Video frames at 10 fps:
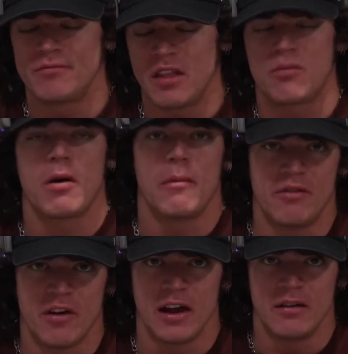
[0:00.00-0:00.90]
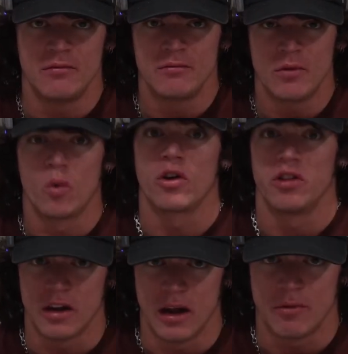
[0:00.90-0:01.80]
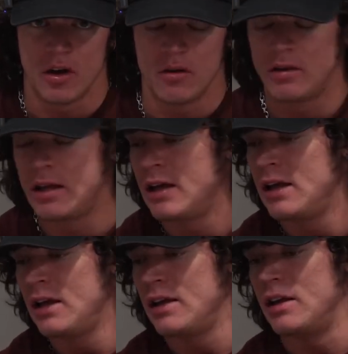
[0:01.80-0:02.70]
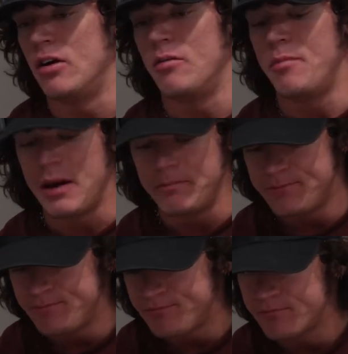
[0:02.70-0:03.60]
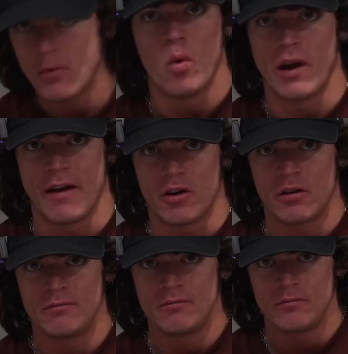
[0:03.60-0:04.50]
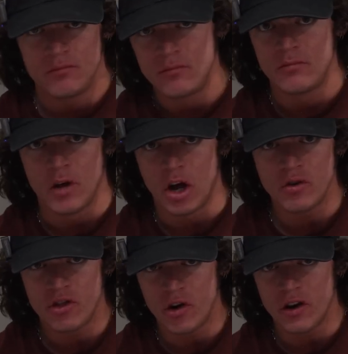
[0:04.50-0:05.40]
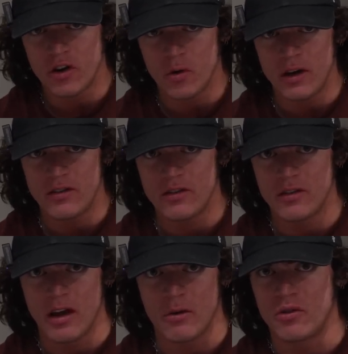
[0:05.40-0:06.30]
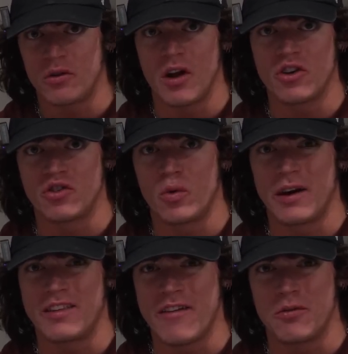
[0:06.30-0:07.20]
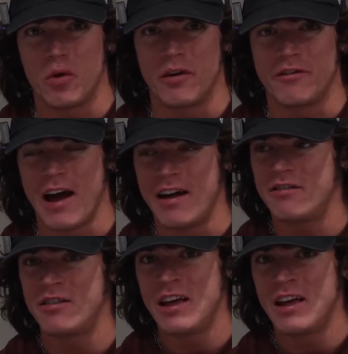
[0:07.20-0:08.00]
It's probably fine. Worth looking up though, but whatever. 130 degrees. I was doing 127.5.